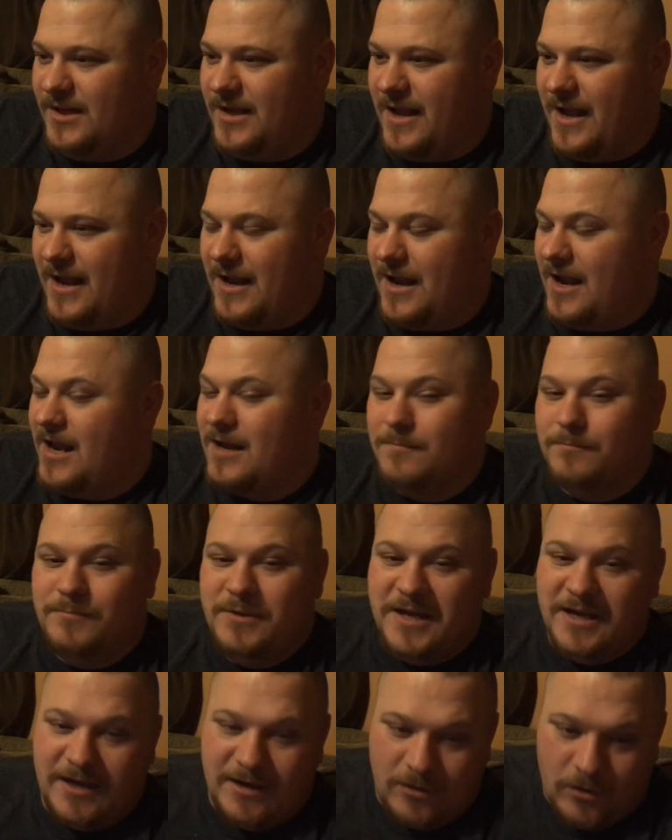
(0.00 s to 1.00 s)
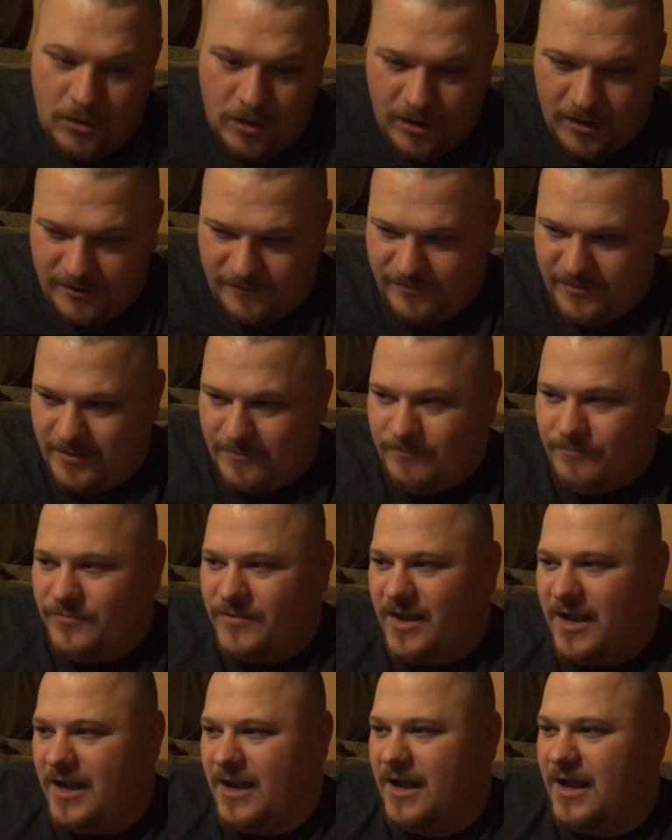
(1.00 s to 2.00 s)
and beating all of them.
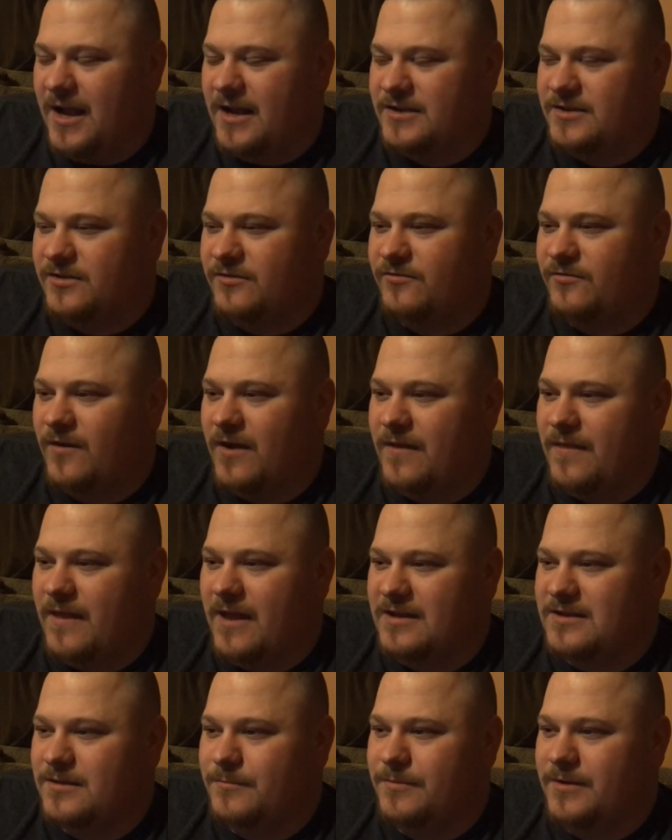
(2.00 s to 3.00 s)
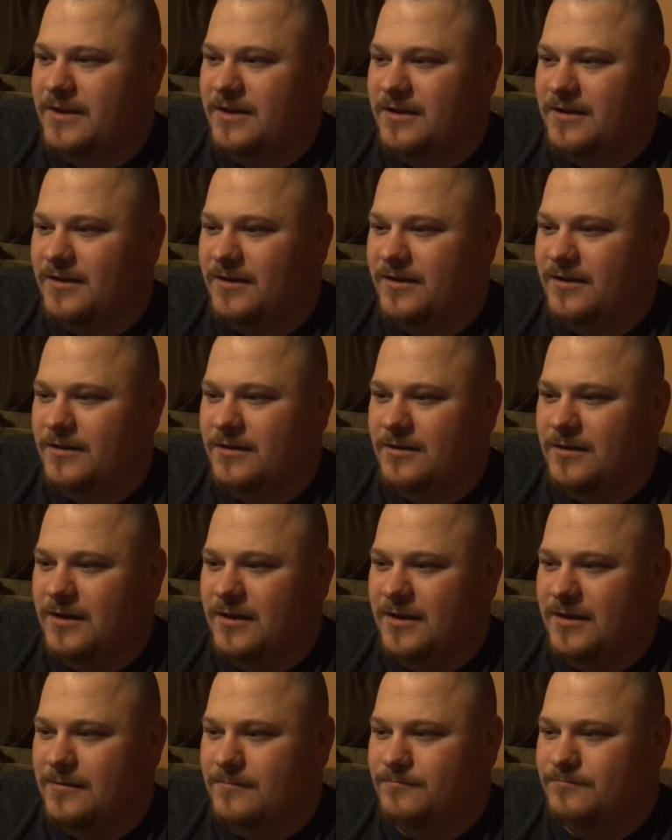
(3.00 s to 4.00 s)
I just find that to be a
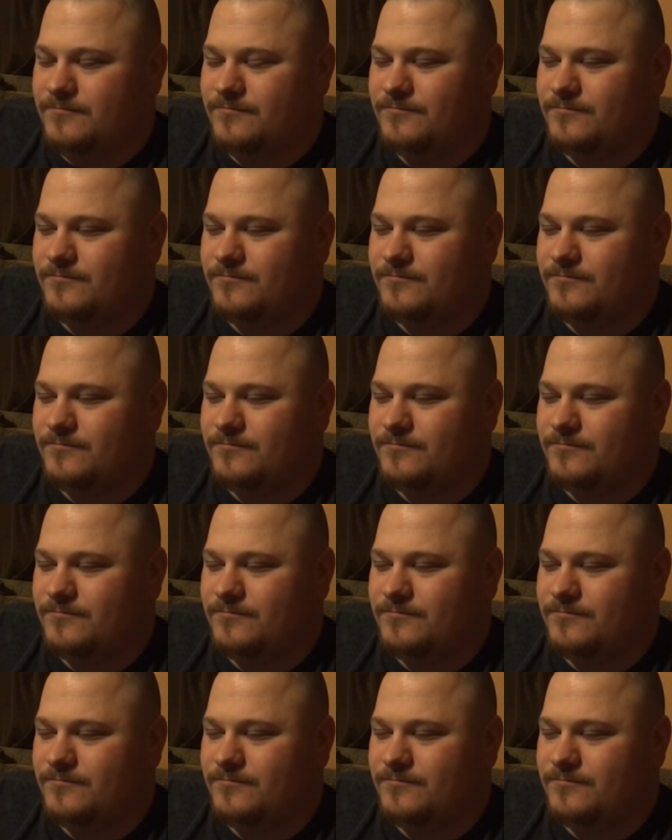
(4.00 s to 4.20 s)
little,